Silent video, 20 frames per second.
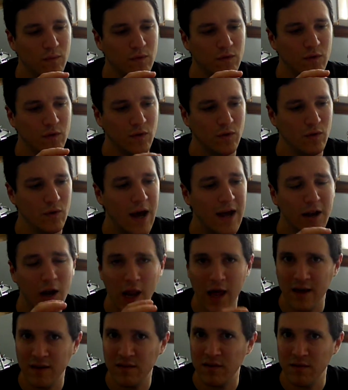to
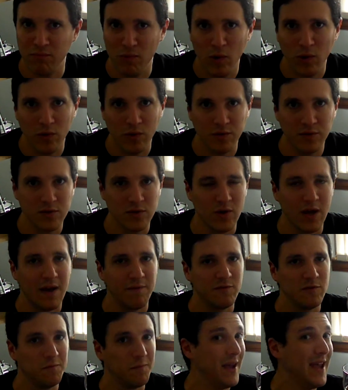analyze the malt you
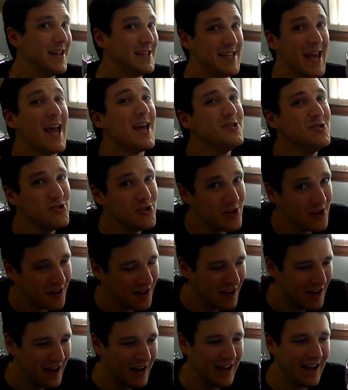have to pay
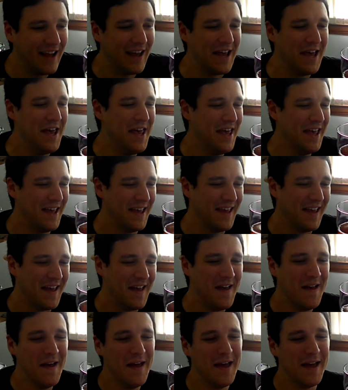attention.
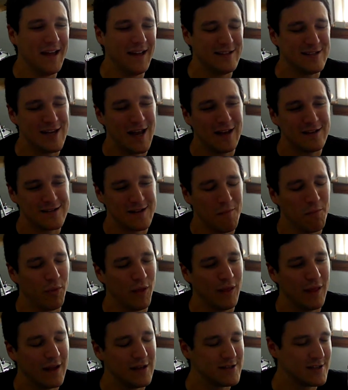It's not
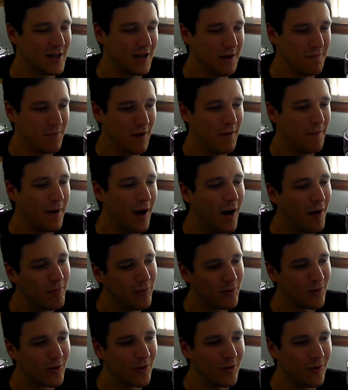something that's gonna pop up
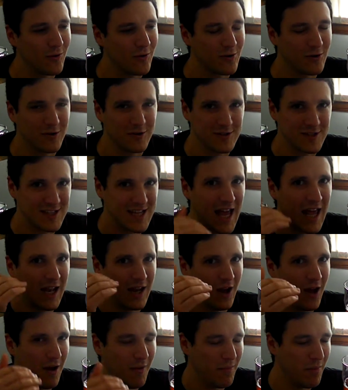or
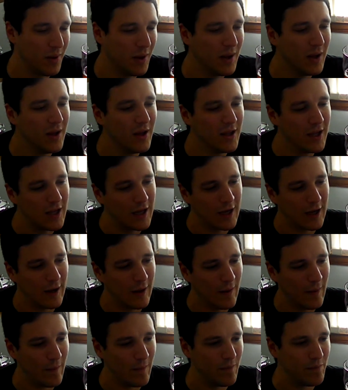stand up
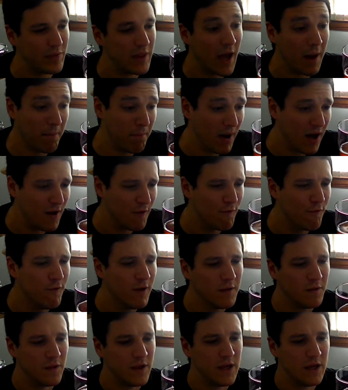above
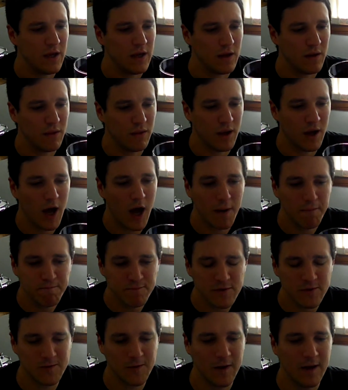the
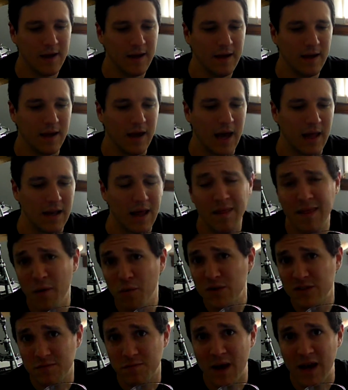hops, and that
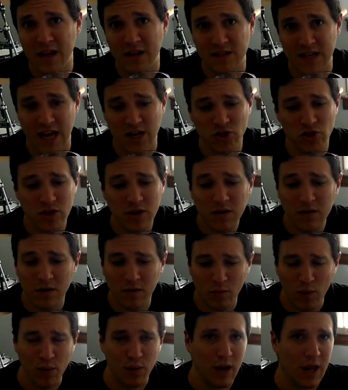was my intention
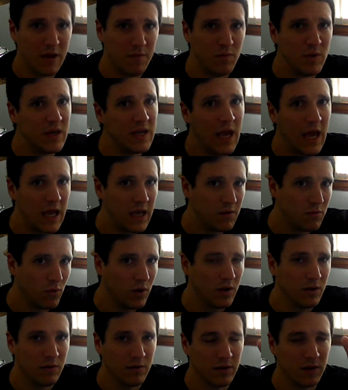with an IPA.
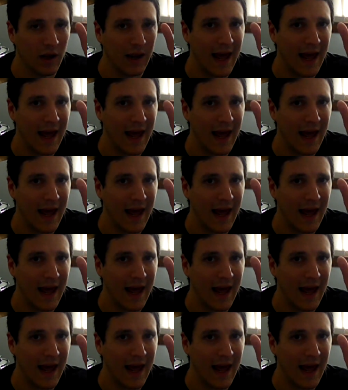Well, the